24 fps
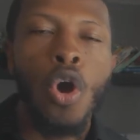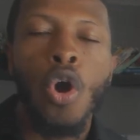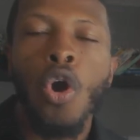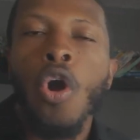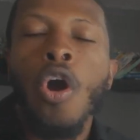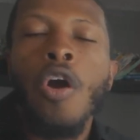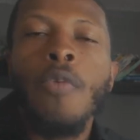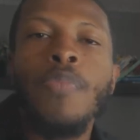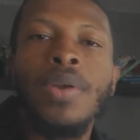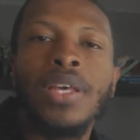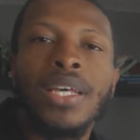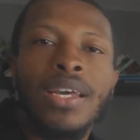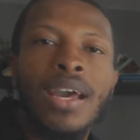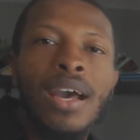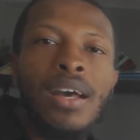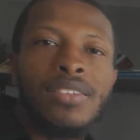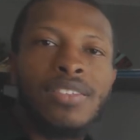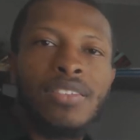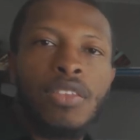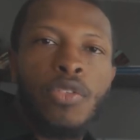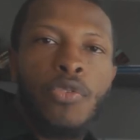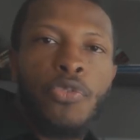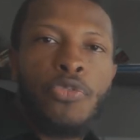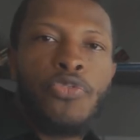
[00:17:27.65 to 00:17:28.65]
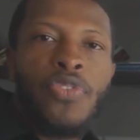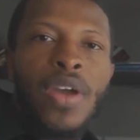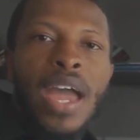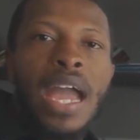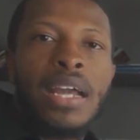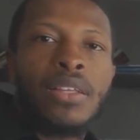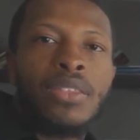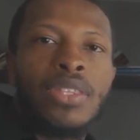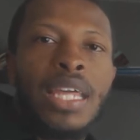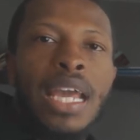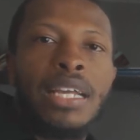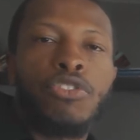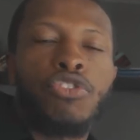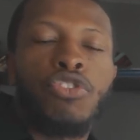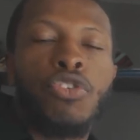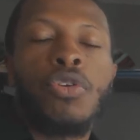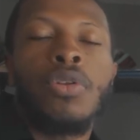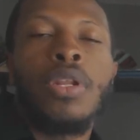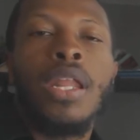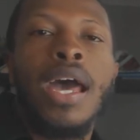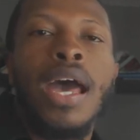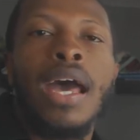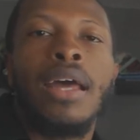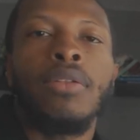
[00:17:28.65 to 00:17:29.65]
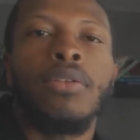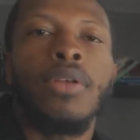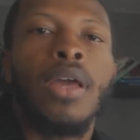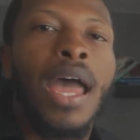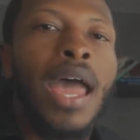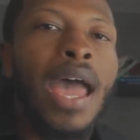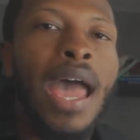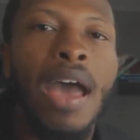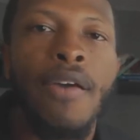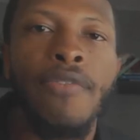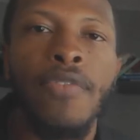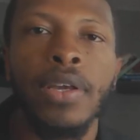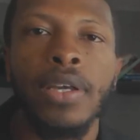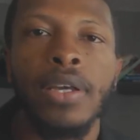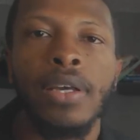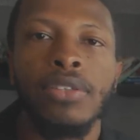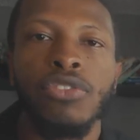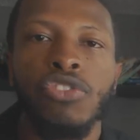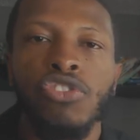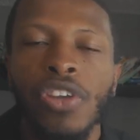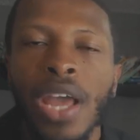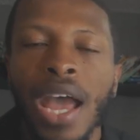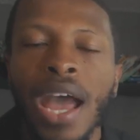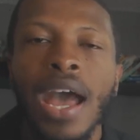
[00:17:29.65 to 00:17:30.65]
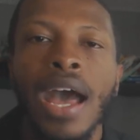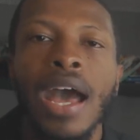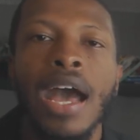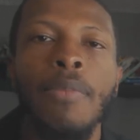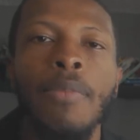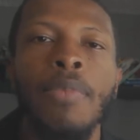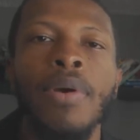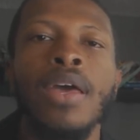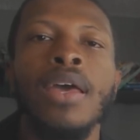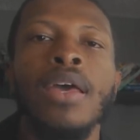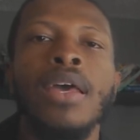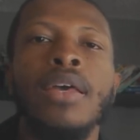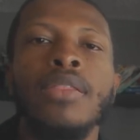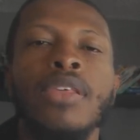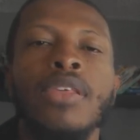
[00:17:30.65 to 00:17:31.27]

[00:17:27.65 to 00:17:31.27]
all because of the fact that you're not having a job